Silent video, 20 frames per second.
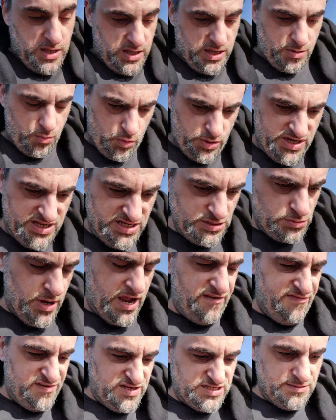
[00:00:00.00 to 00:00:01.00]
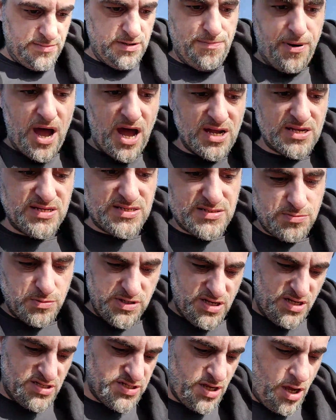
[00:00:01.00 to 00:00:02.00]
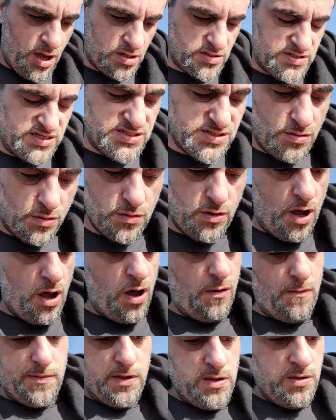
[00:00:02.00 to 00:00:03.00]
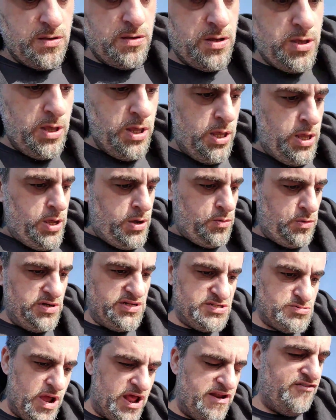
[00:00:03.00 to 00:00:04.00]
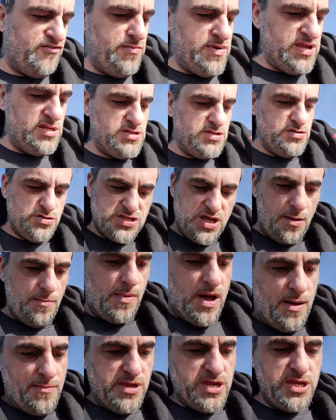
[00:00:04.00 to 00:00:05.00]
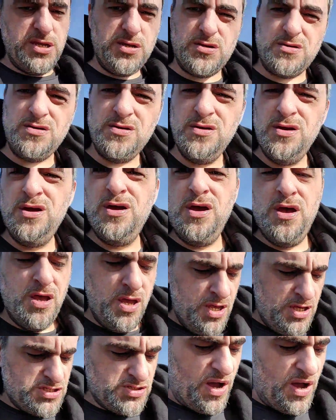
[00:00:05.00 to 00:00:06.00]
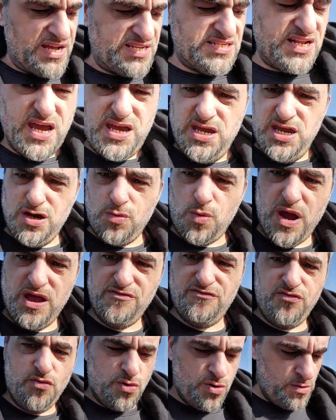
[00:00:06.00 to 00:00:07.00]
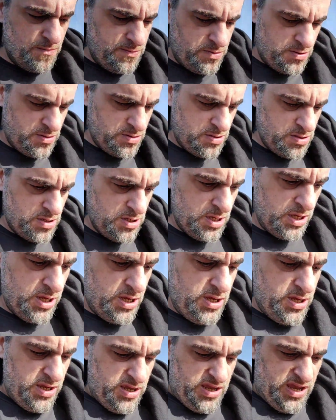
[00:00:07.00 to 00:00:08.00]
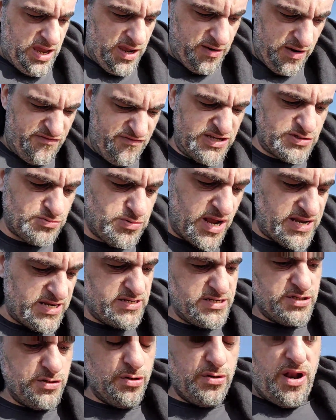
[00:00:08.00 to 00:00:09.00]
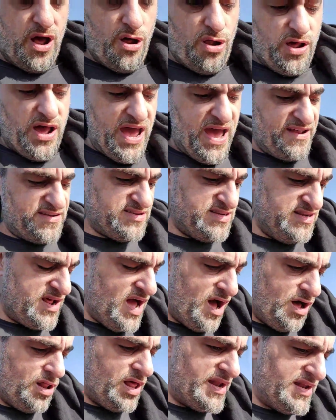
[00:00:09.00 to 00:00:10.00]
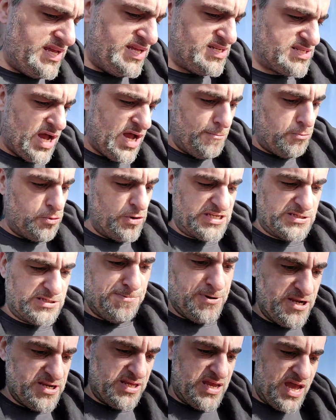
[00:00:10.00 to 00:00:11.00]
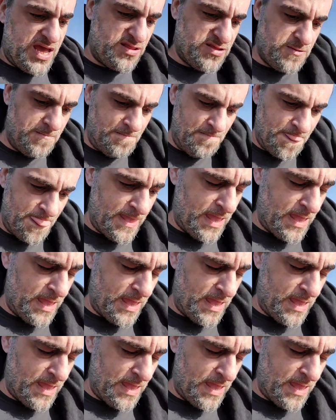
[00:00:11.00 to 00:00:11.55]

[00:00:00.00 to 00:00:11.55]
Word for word: it, when he's ready for Jimmie Pockets, we done talked, he's going to call me. When he's ready for me to do something, I'm here. So I stay here waiting for him. If he's ready to do it, all I have, all I need is a couple weeks to put it together.